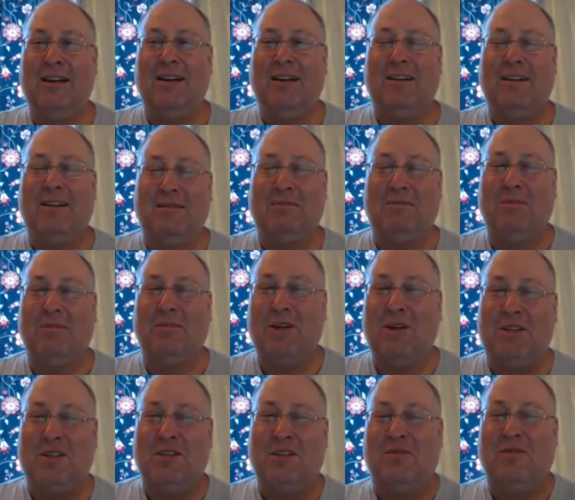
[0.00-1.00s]
push you
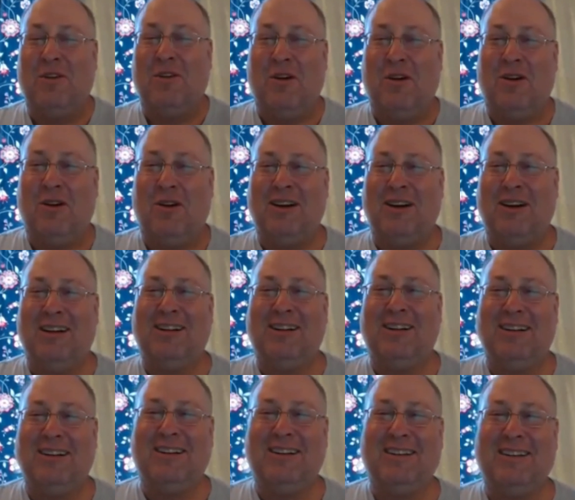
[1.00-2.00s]
forward.
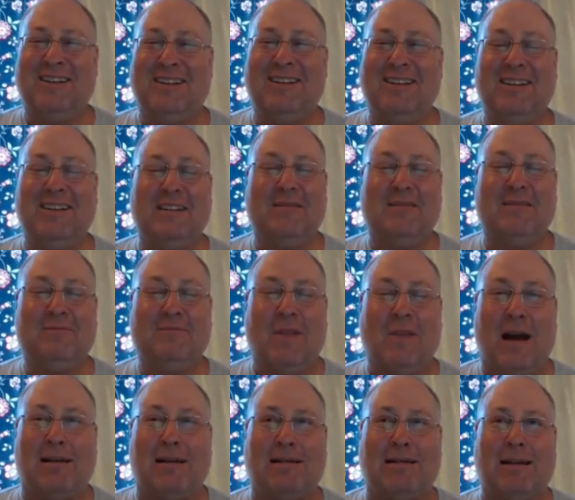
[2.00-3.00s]
I gotta
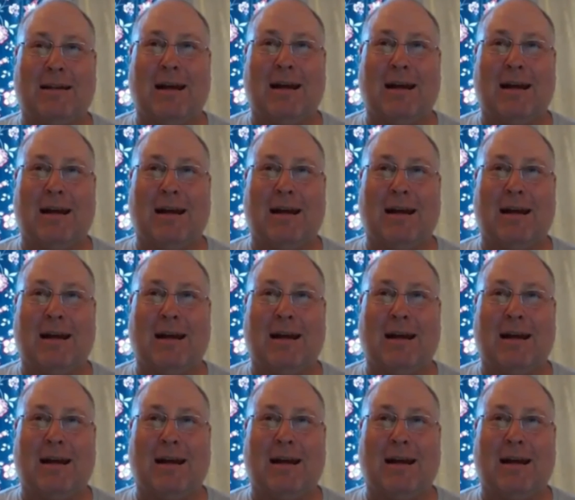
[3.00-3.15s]
talk to him,